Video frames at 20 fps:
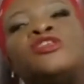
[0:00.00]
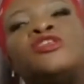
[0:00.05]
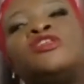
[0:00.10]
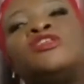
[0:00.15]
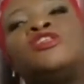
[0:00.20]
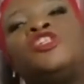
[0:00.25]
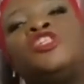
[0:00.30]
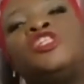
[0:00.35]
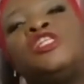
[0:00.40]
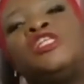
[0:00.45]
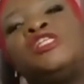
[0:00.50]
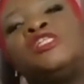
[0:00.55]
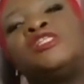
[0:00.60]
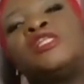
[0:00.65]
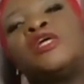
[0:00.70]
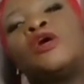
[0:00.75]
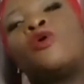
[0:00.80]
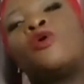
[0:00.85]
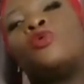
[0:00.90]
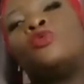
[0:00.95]

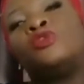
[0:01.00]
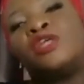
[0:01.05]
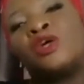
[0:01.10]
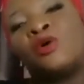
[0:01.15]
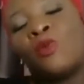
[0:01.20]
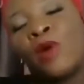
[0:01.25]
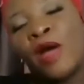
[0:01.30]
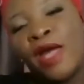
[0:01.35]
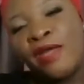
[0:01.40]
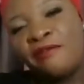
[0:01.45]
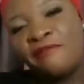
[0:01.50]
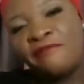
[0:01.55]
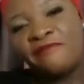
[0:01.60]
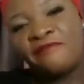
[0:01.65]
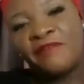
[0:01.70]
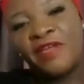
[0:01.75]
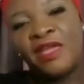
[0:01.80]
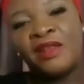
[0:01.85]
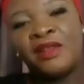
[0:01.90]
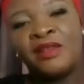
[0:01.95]
She's the older
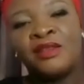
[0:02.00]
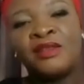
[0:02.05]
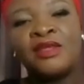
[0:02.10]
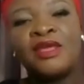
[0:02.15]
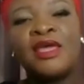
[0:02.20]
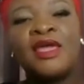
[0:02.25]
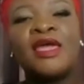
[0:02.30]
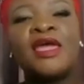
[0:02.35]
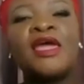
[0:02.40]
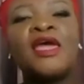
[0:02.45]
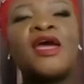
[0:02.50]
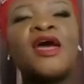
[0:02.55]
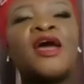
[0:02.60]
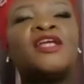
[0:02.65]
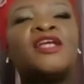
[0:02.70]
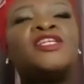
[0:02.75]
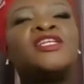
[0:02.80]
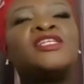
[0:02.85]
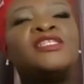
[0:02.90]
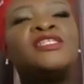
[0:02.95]
wife, and
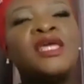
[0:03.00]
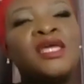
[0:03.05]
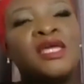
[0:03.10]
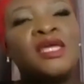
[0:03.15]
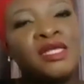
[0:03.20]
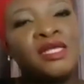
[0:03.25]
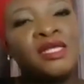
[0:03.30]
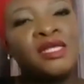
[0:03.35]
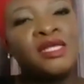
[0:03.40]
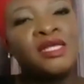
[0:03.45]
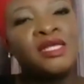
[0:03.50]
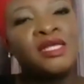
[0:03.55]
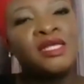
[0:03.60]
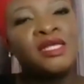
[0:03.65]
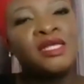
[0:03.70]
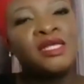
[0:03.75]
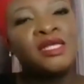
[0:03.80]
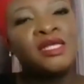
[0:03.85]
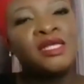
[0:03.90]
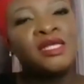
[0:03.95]
I just take
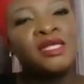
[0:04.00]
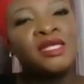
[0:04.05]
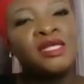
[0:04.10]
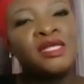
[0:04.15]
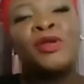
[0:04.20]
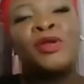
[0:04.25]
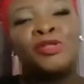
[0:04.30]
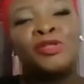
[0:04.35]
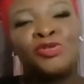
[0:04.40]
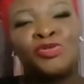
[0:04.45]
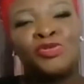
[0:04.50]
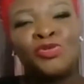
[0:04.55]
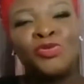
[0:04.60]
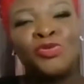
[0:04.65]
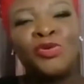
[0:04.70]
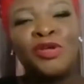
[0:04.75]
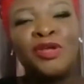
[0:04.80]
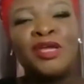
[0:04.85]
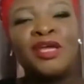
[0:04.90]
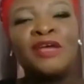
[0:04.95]
instructions like going
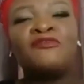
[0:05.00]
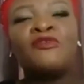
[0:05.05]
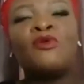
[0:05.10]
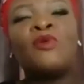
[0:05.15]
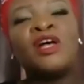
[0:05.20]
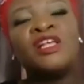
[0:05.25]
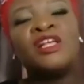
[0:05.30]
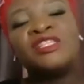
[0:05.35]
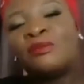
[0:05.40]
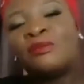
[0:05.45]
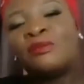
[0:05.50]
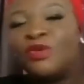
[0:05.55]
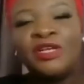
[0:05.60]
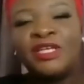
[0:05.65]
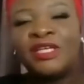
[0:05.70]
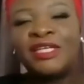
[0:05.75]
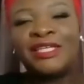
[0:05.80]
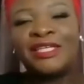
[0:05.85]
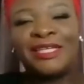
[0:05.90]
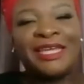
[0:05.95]
to. For once, I'm
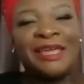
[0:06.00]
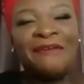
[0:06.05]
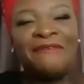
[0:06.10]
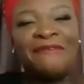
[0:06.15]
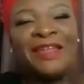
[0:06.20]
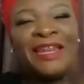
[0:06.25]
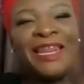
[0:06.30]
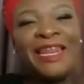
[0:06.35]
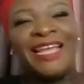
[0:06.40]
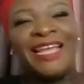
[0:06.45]
not giving the